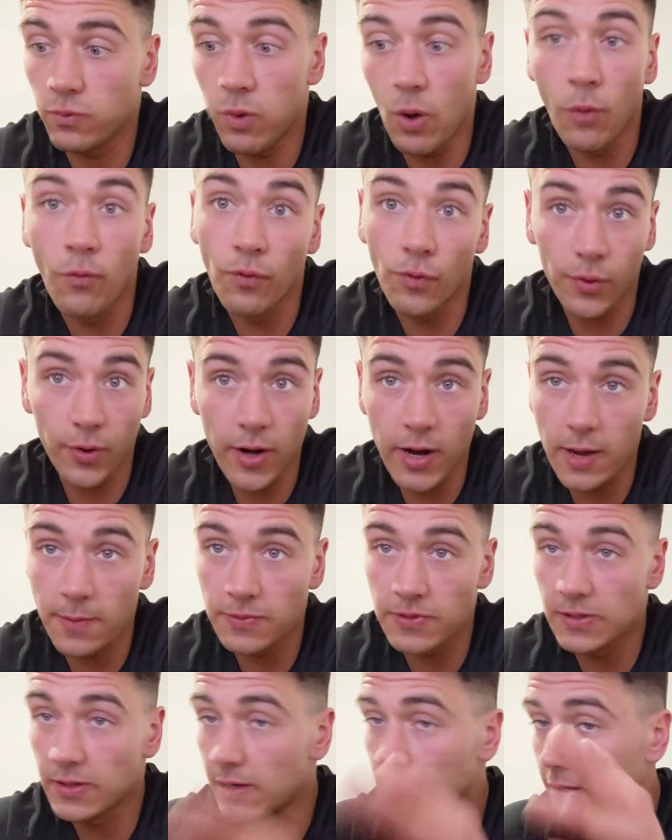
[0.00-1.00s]
12
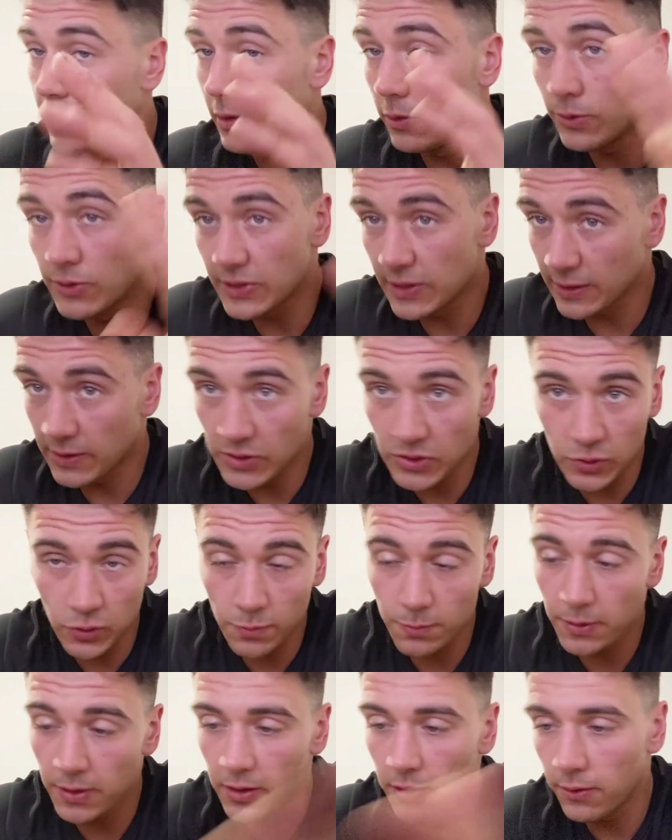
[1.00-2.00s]
grams, and then he looks like a
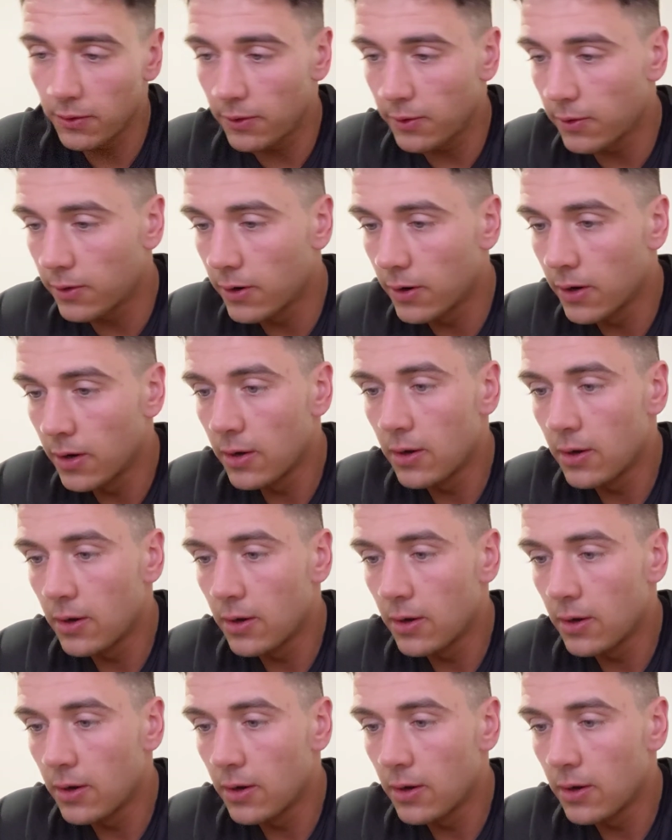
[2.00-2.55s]
superhero.